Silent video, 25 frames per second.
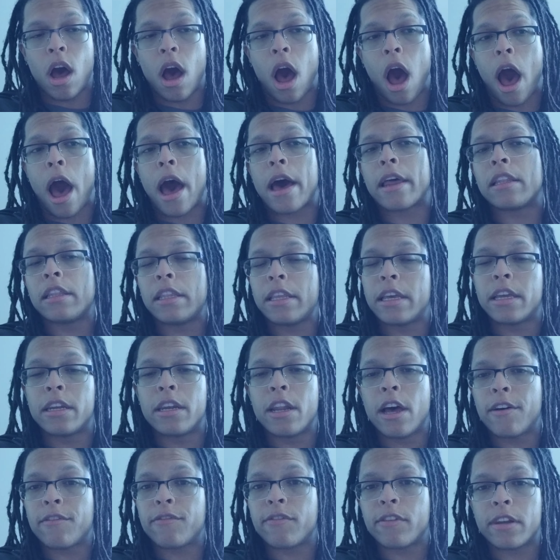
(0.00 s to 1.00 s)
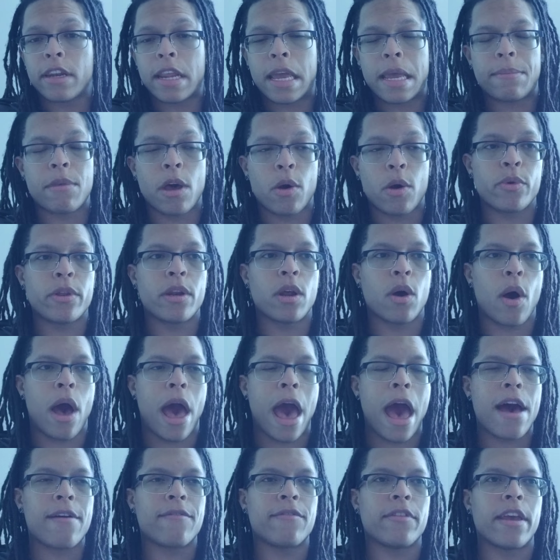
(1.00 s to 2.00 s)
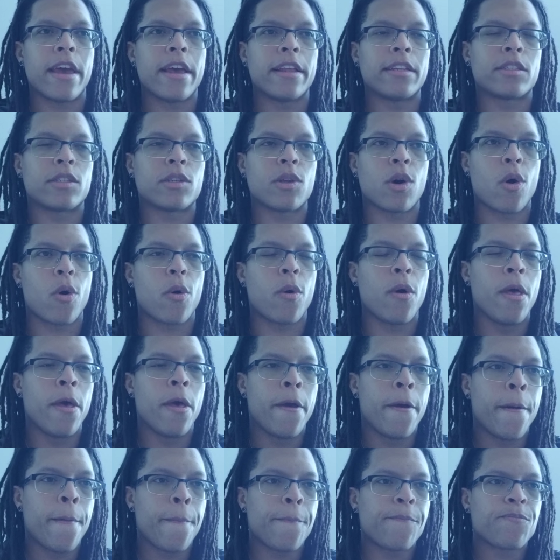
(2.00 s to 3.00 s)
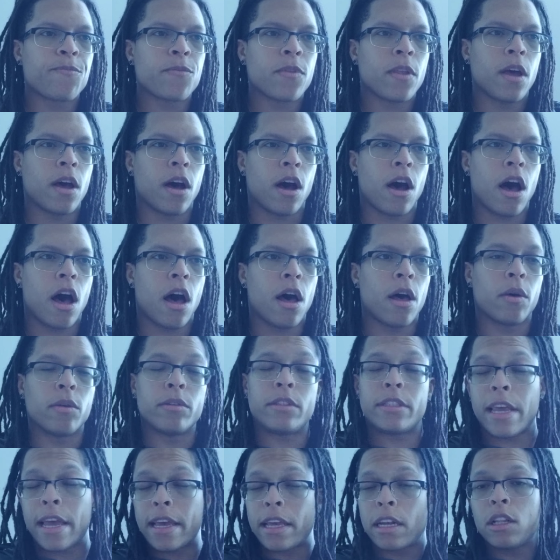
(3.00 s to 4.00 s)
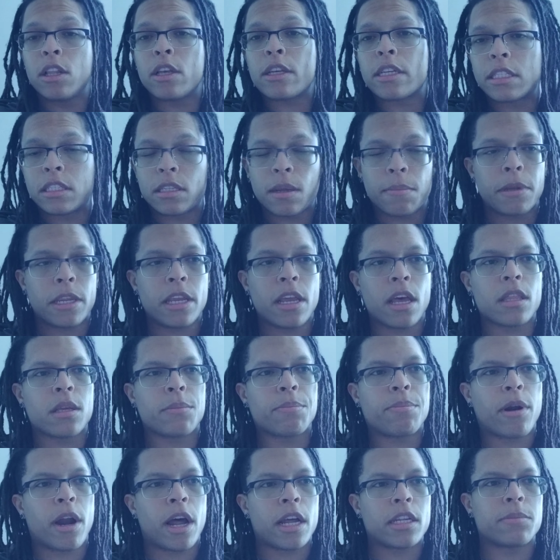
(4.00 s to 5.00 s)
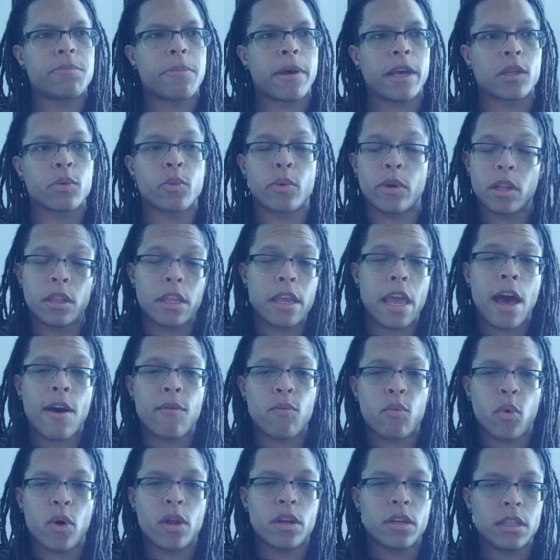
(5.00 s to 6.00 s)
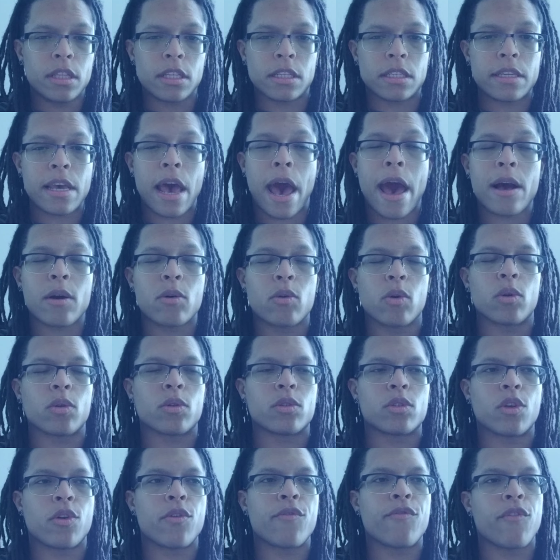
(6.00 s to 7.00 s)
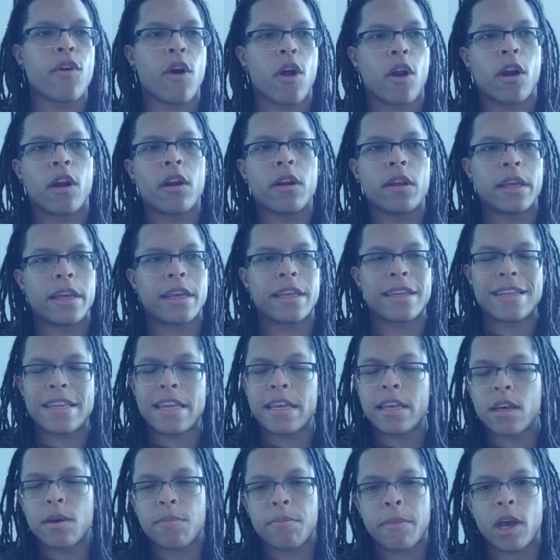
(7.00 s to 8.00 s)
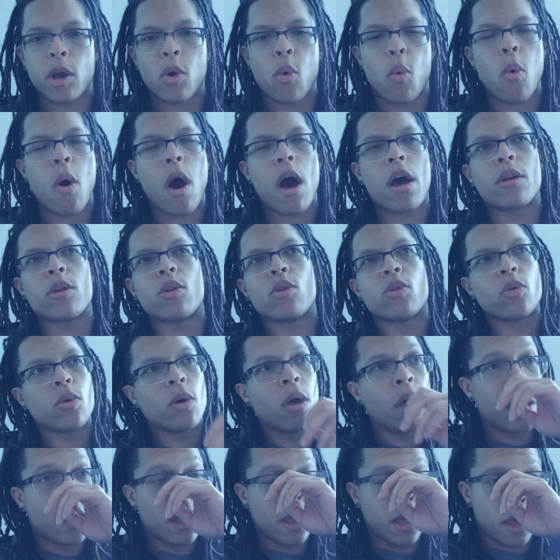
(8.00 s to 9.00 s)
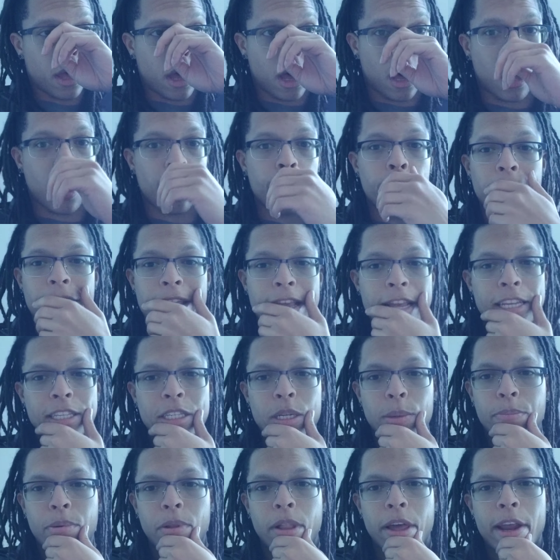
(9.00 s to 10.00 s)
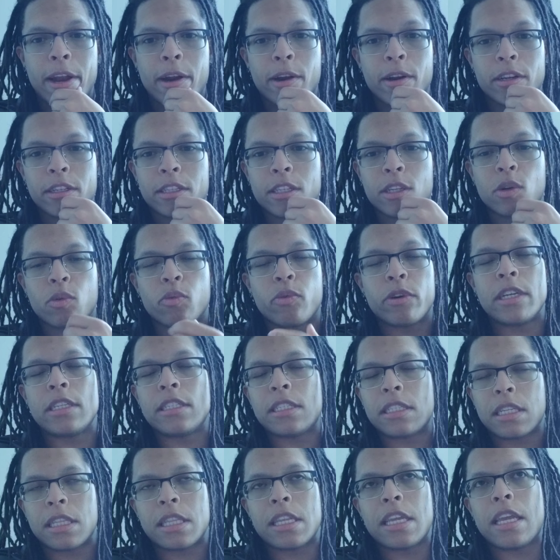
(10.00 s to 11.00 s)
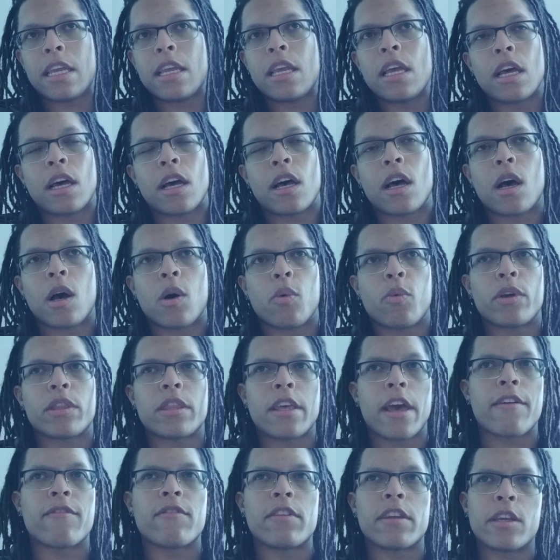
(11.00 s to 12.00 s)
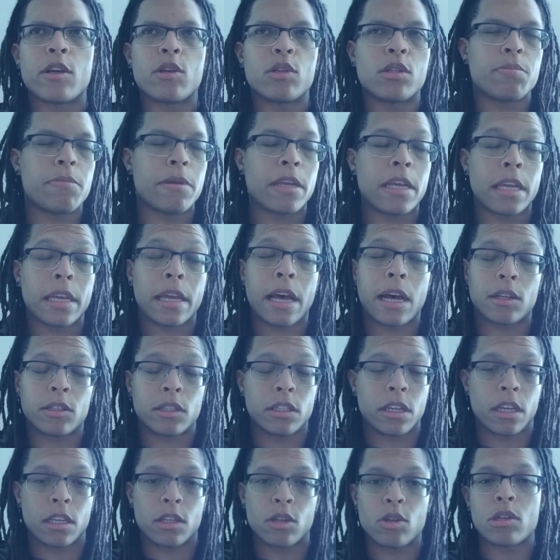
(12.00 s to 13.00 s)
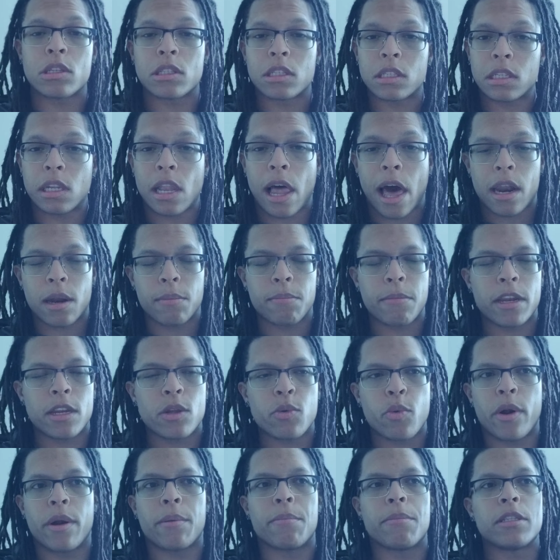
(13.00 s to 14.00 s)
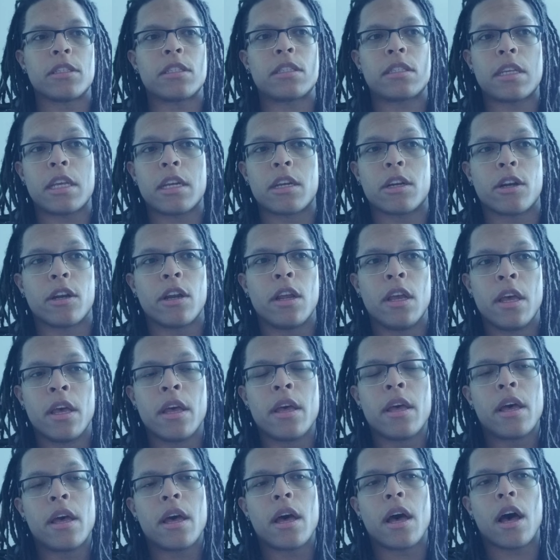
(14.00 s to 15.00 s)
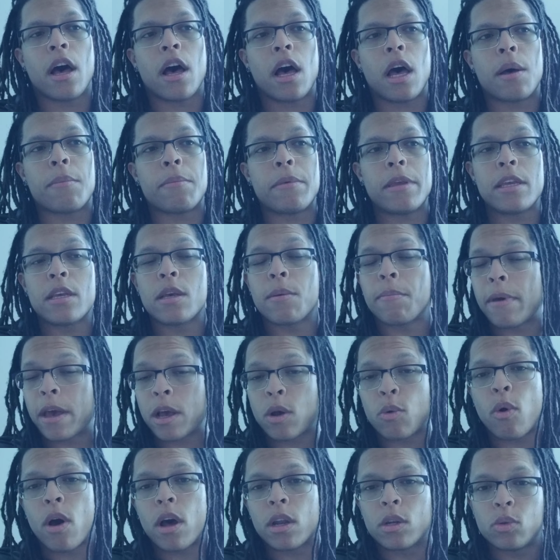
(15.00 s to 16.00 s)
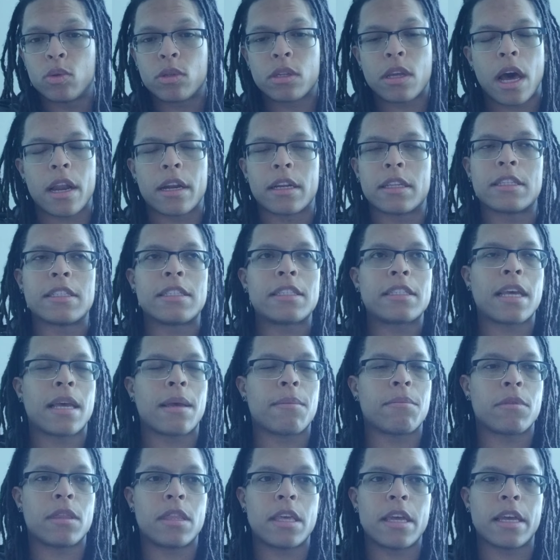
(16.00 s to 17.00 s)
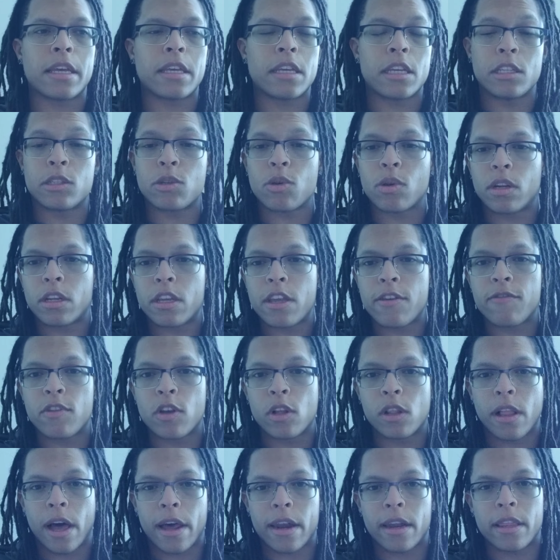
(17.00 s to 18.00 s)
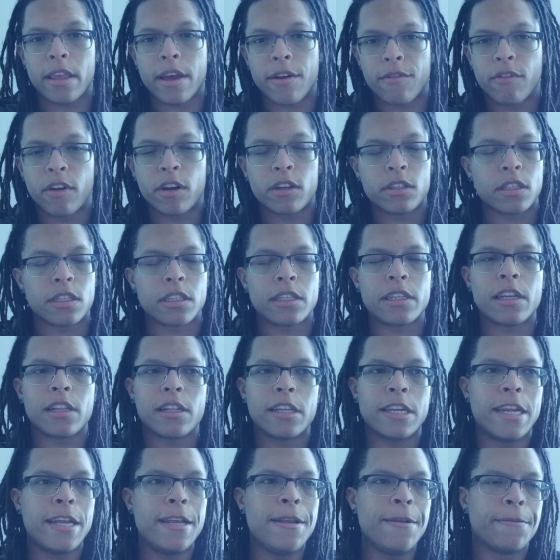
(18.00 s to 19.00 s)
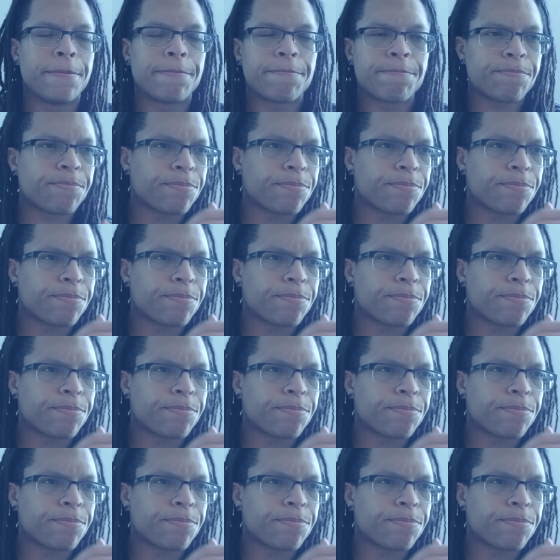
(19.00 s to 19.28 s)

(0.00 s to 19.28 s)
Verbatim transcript: oddly enough, a name that we don't have yet. So taking a look at some of the other prospects, we only have one of the tackles so far in Ikem Ekwonu, but he's a player until recently, with Evan Neal speaking out saying you can slot him anywhere but center. Ikem Ekwonu is kind of the same thing. He's going to give you a lot of that versatility.